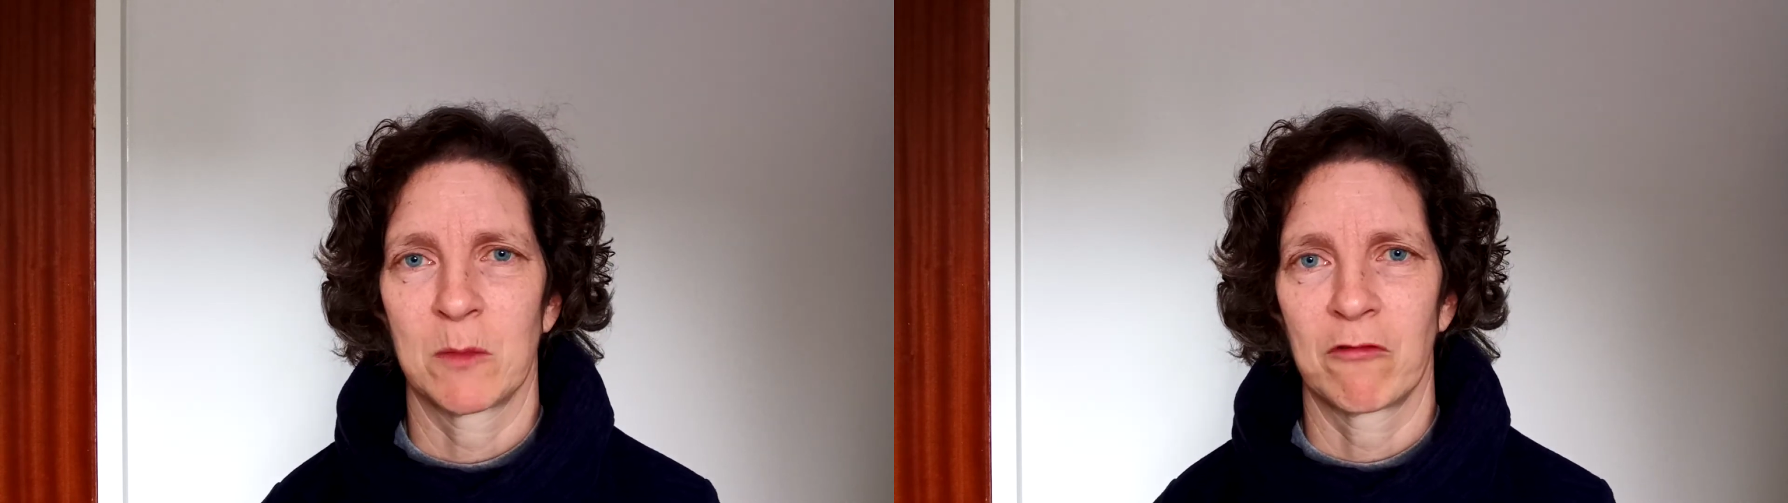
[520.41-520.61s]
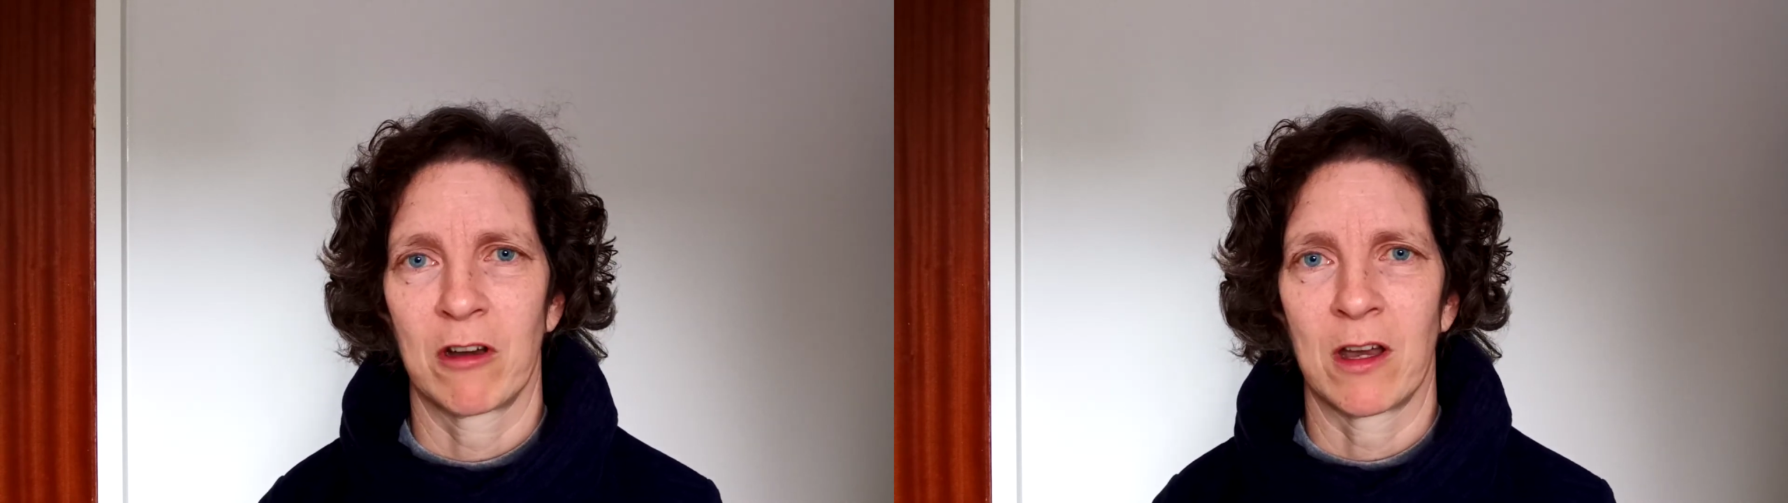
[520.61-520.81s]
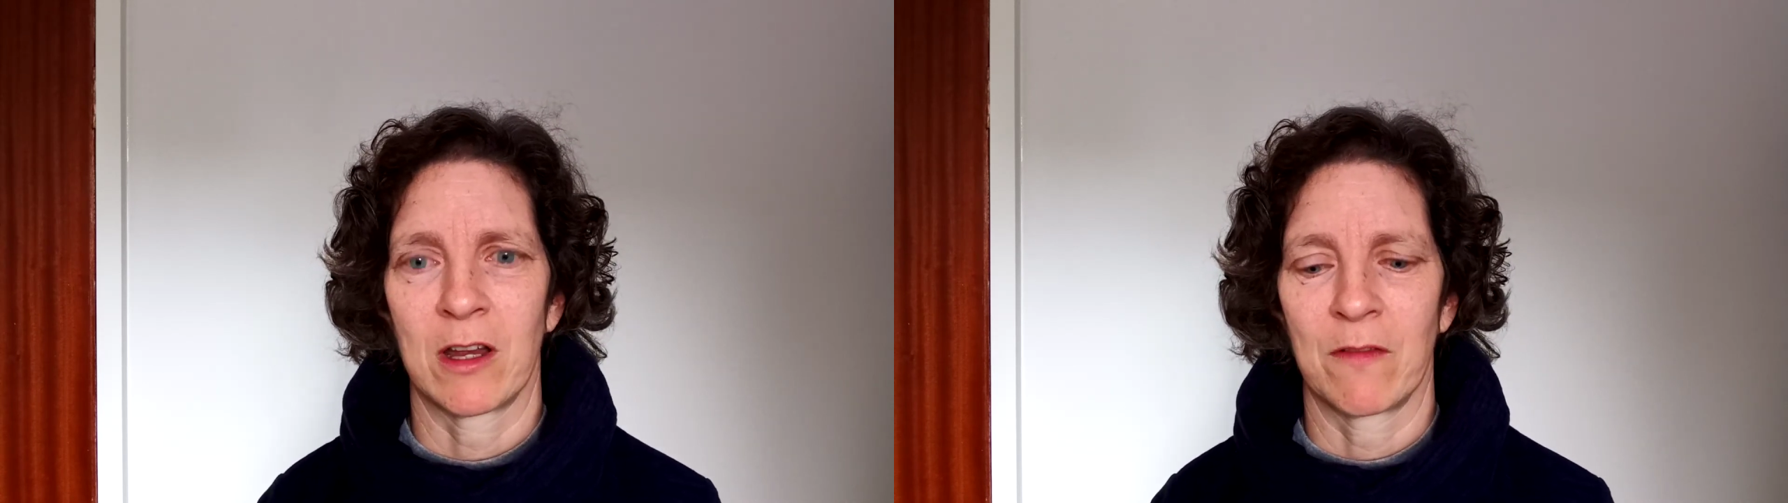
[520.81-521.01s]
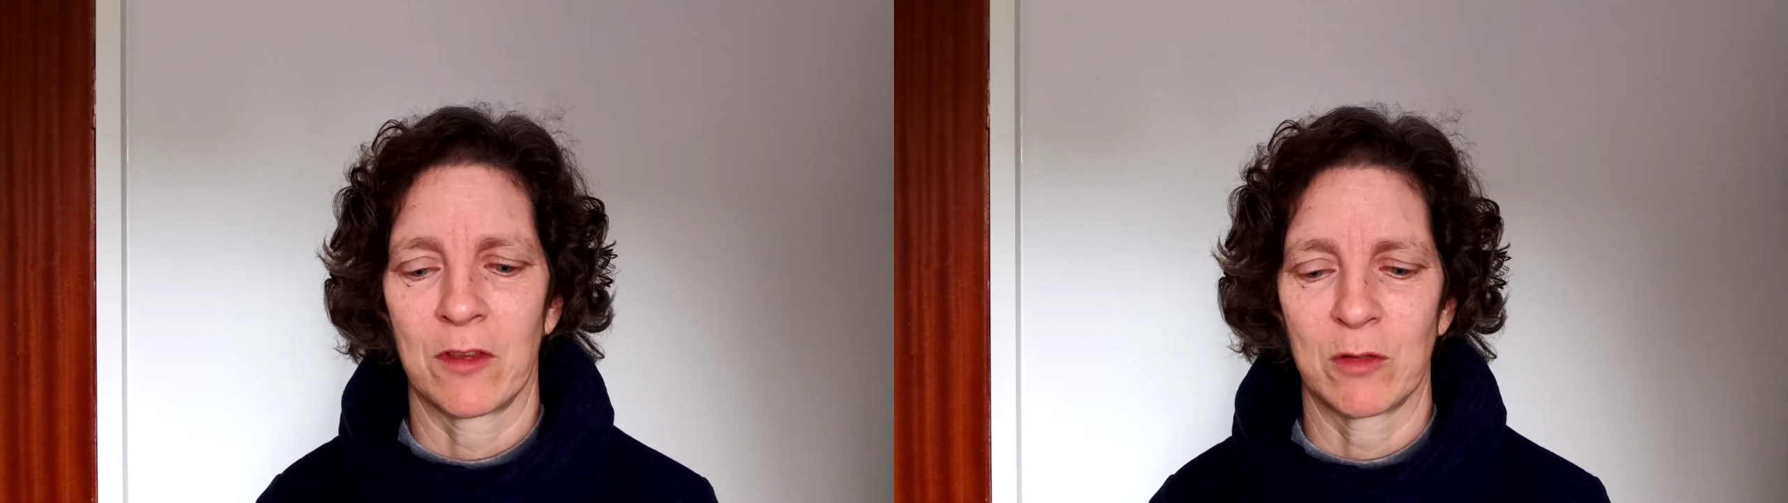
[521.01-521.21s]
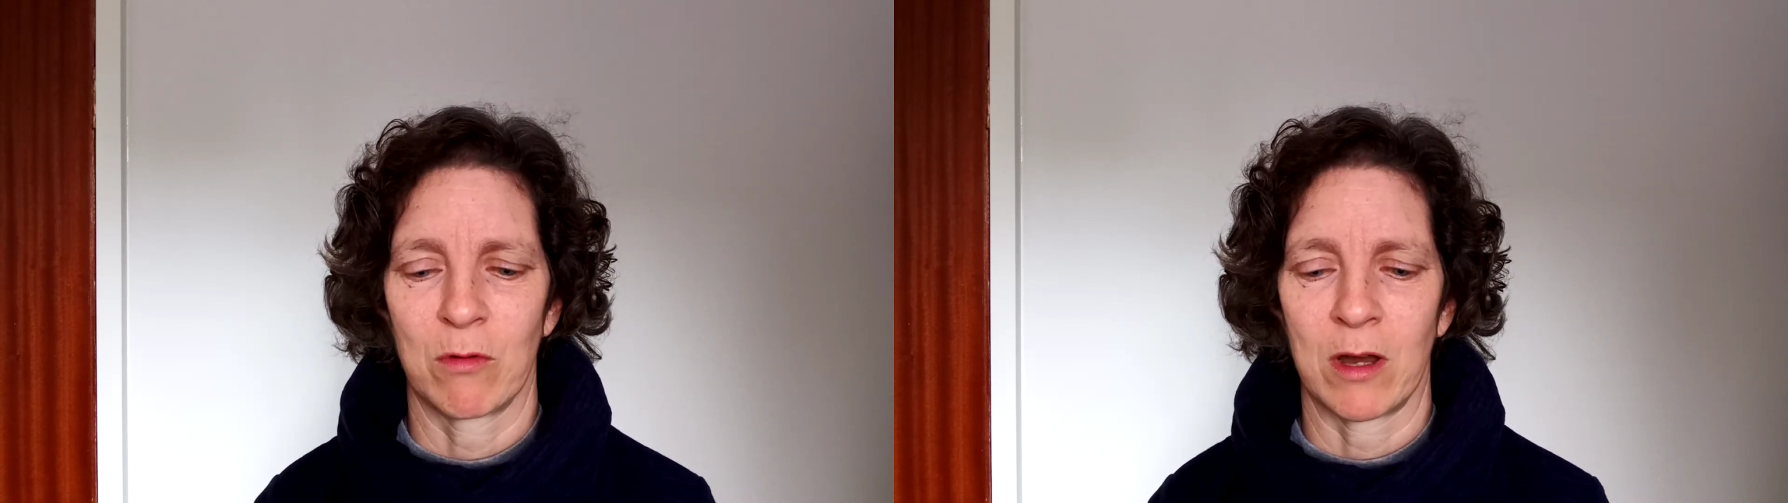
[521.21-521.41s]
prayer in
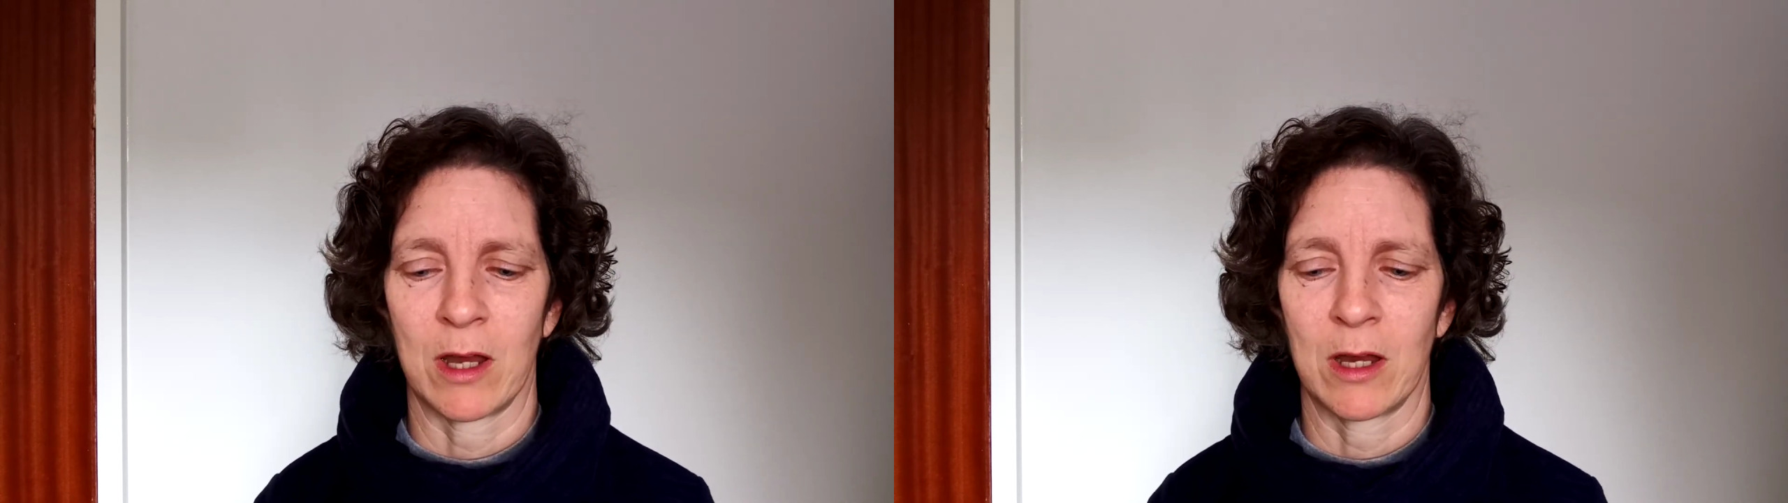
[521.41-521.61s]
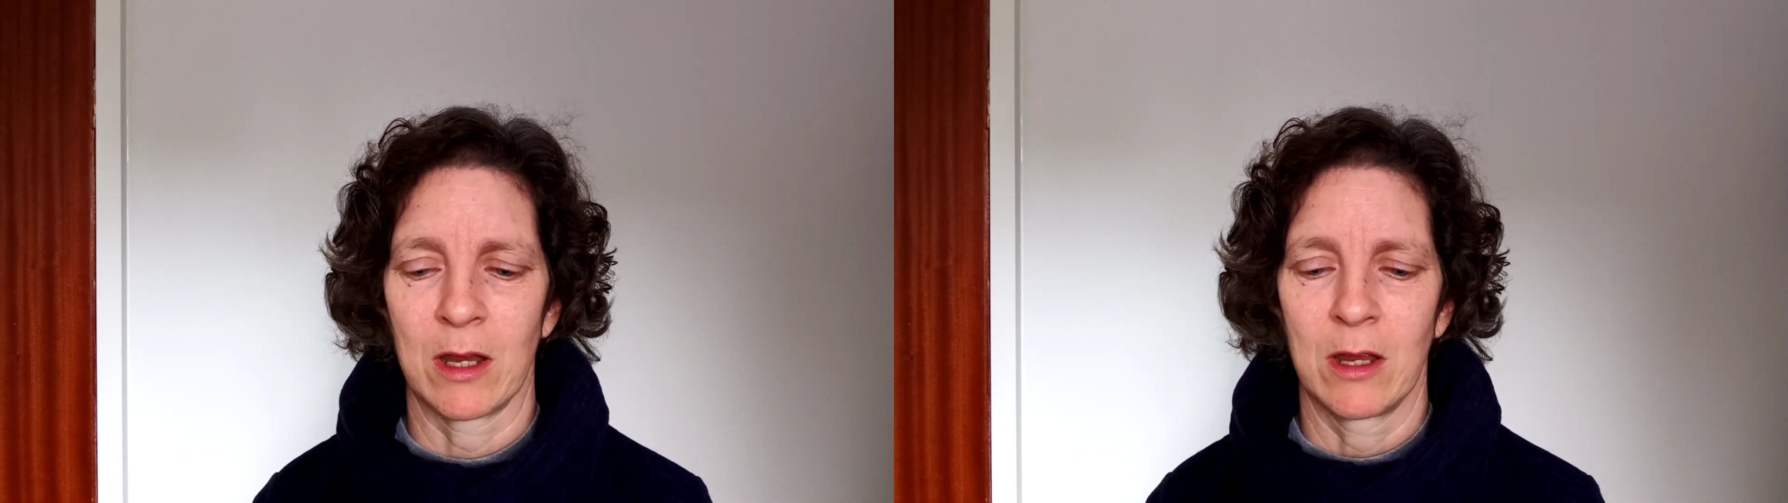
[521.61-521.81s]
this way,